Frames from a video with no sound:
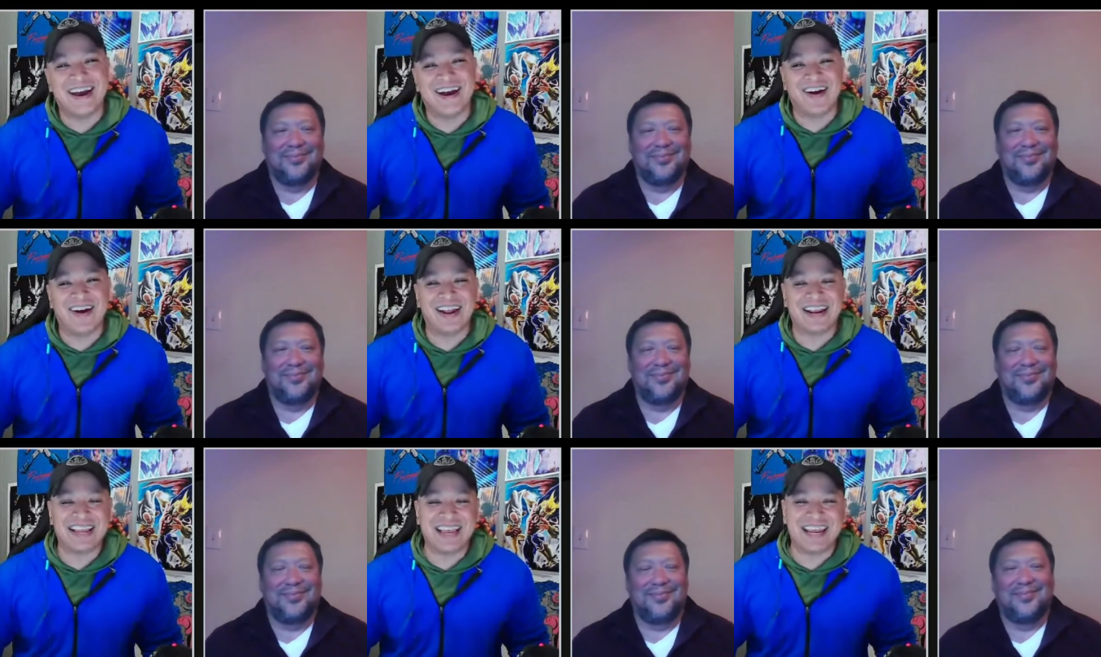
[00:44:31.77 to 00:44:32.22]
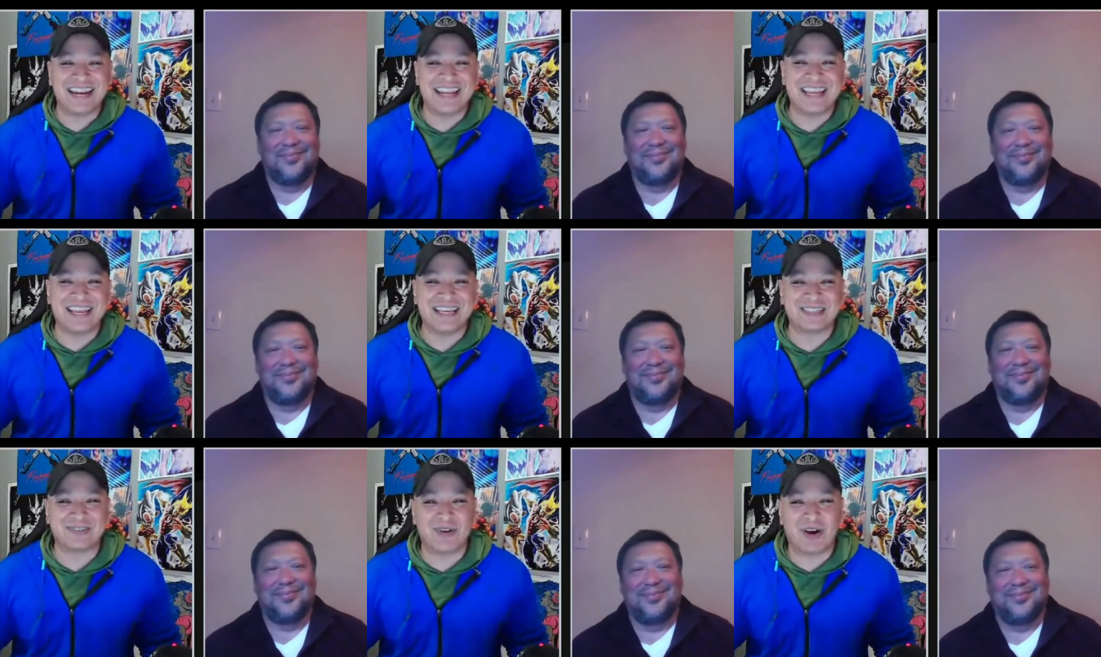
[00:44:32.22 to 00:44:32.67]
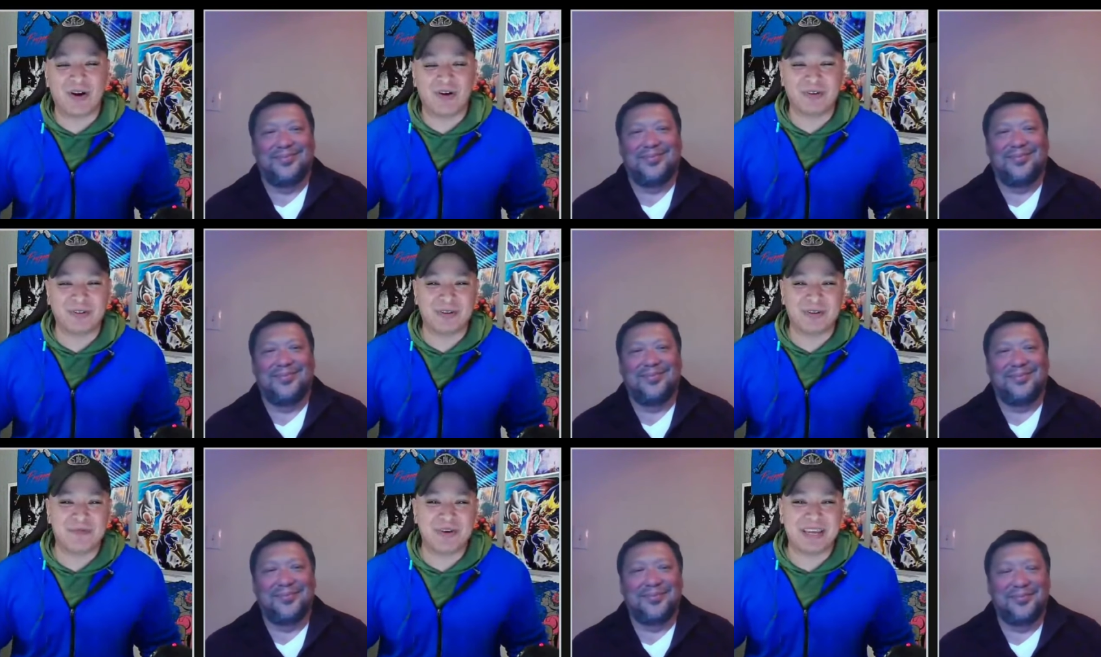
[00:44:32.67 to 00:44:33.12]
Speaker 1: All right, again, he is
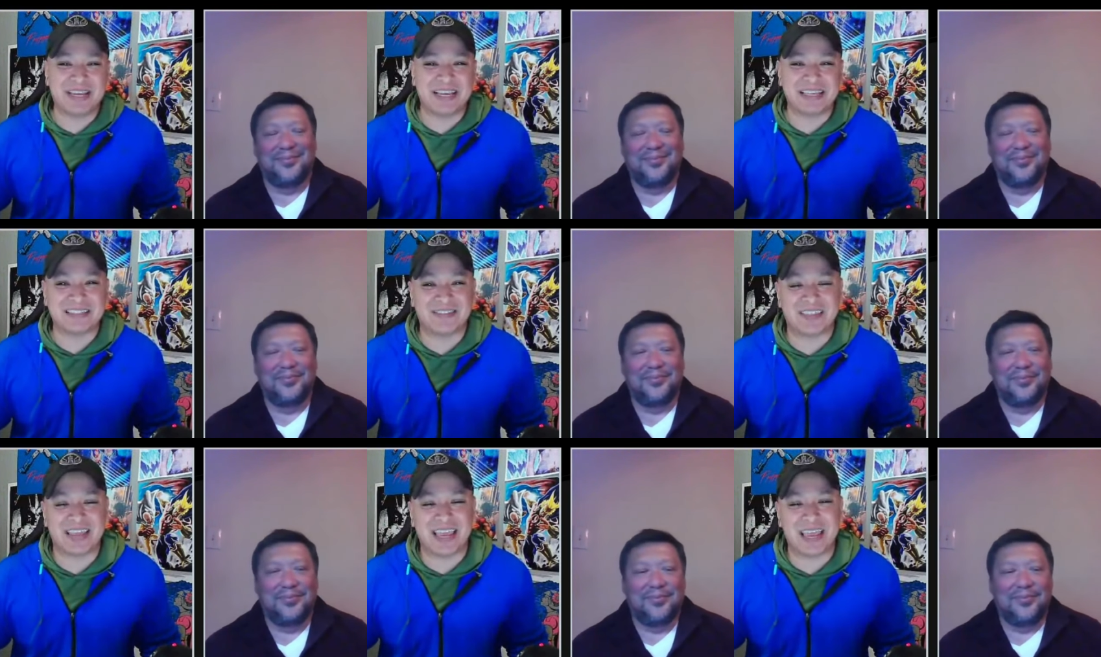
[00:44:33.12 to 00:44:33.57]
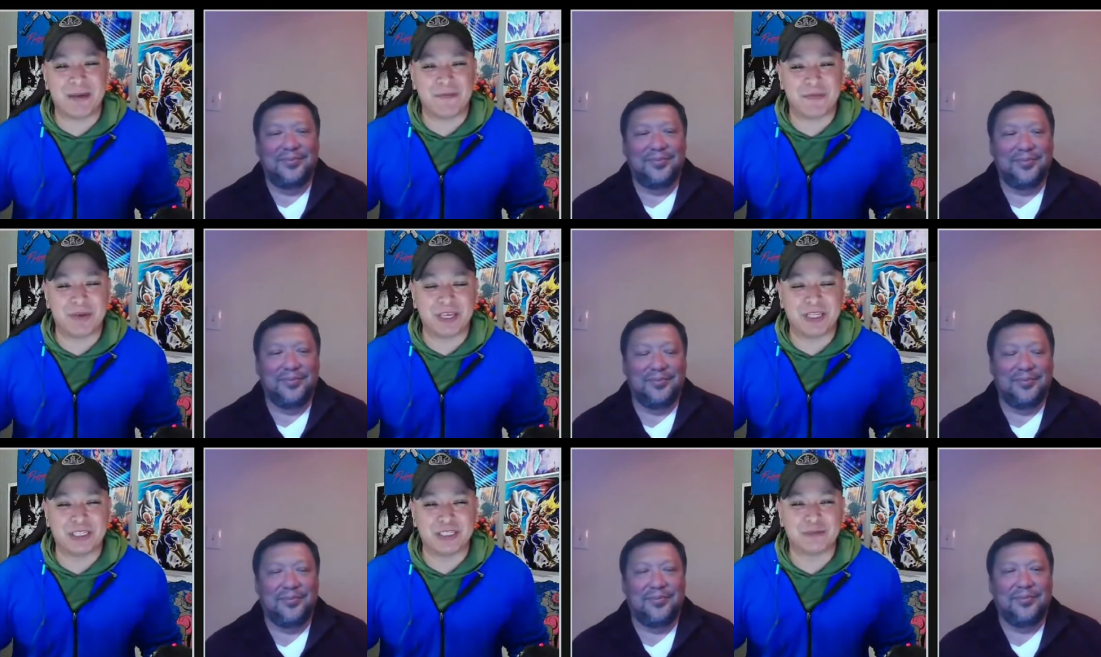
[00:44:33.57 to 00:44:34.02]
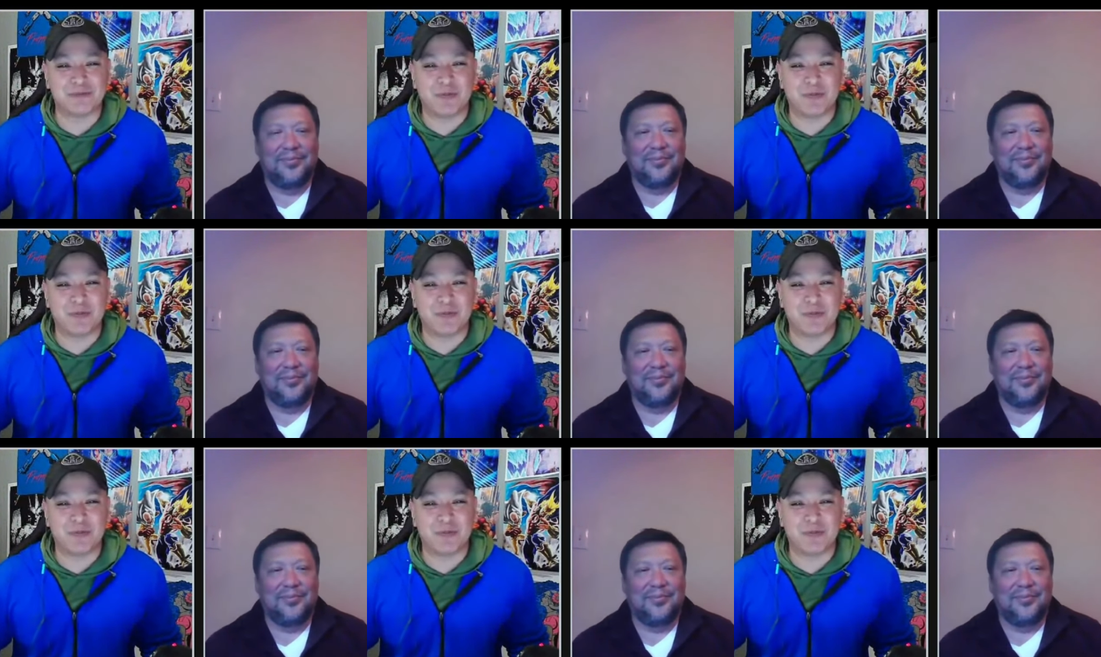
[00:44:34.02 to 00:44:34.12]
Raul Dominguez of the AP